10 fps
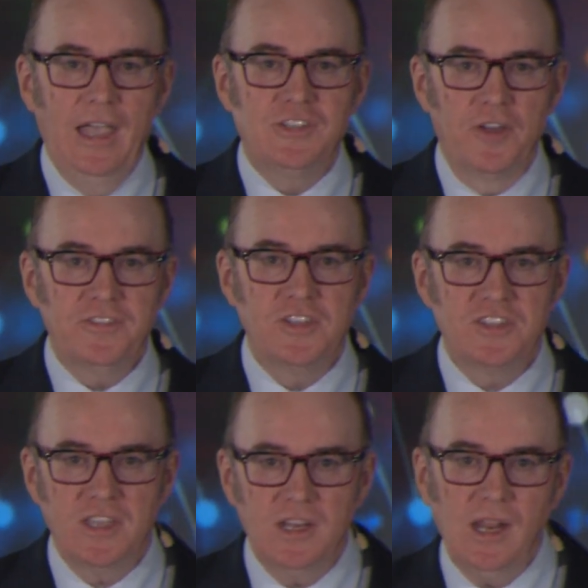It's often
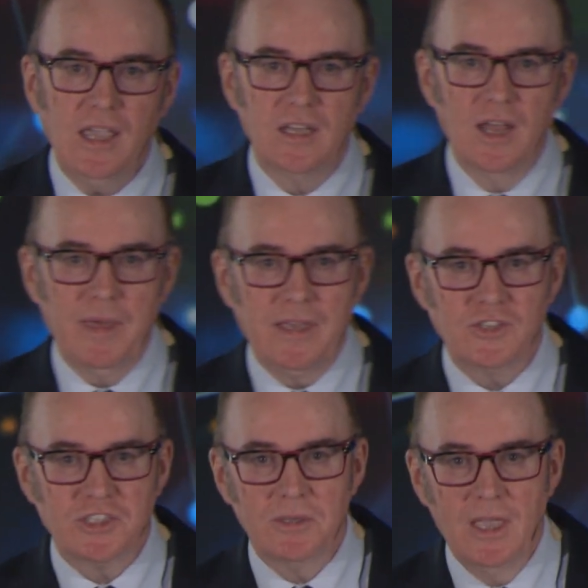said in
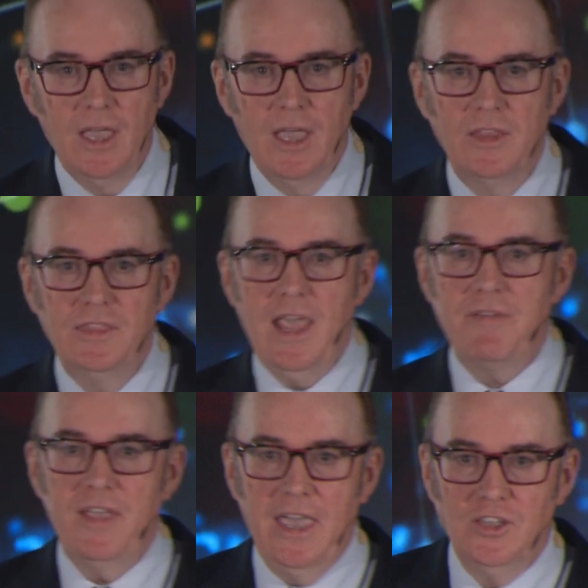economics,
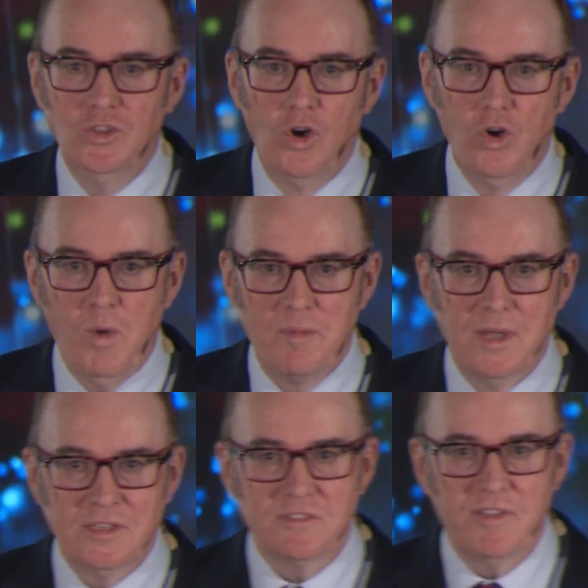never ignore 1
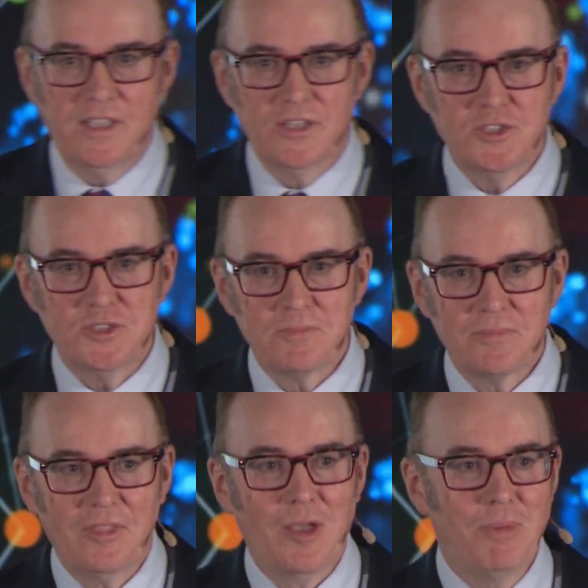month's figures,
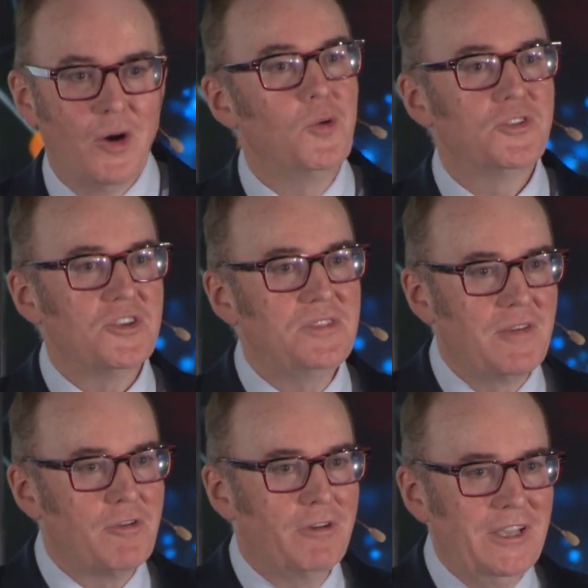but also
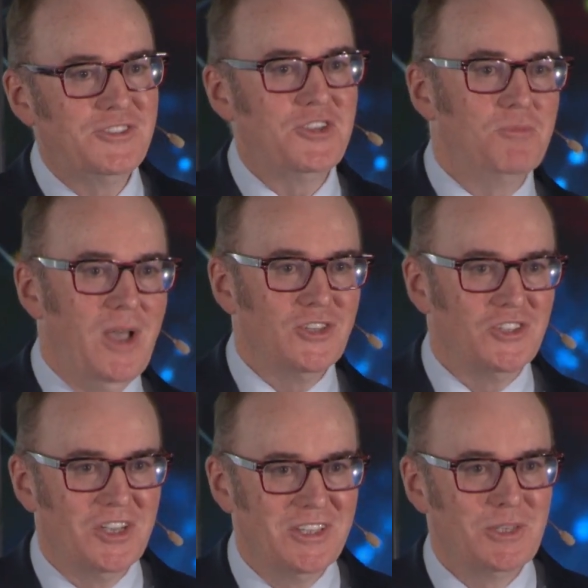never read too
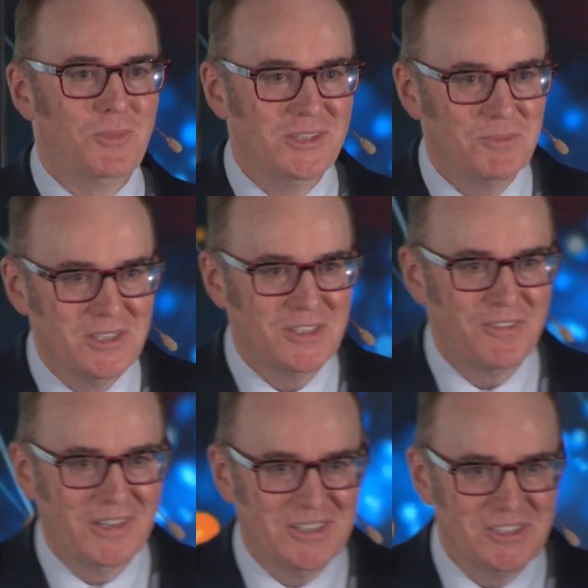much into 1 month's
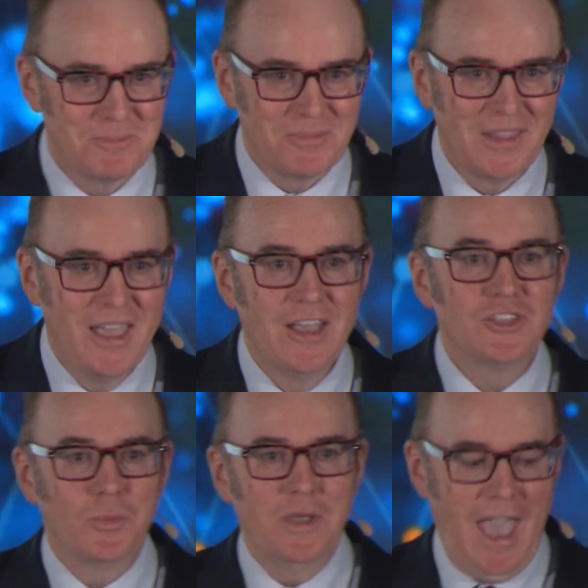figures.
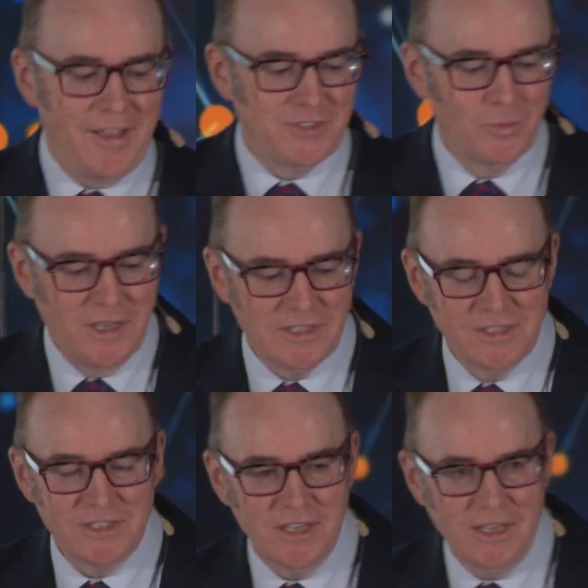So we have to wait
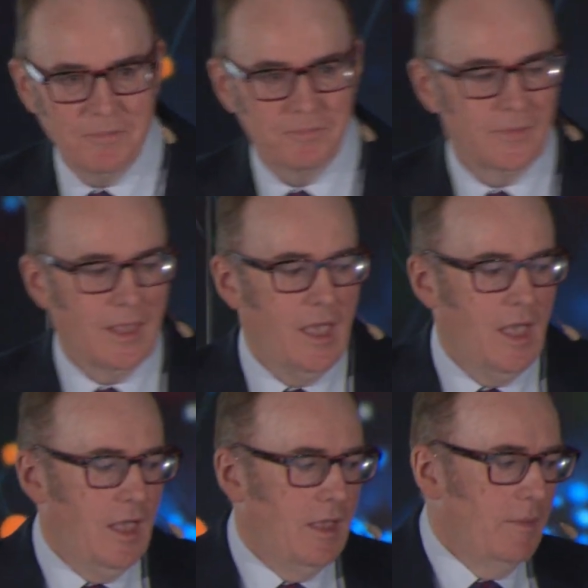and see.
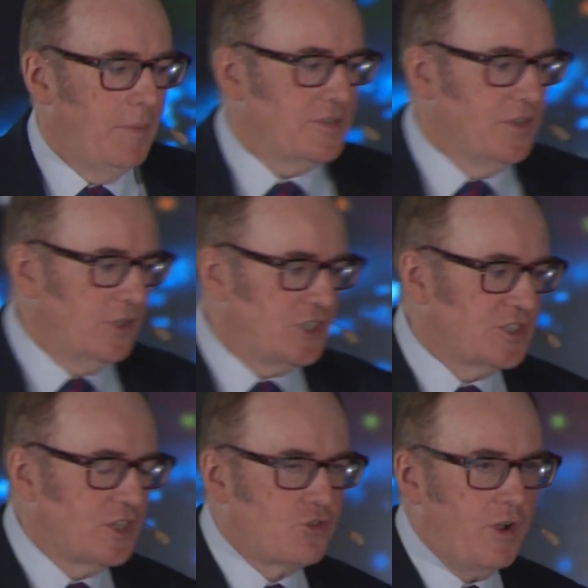But it's not just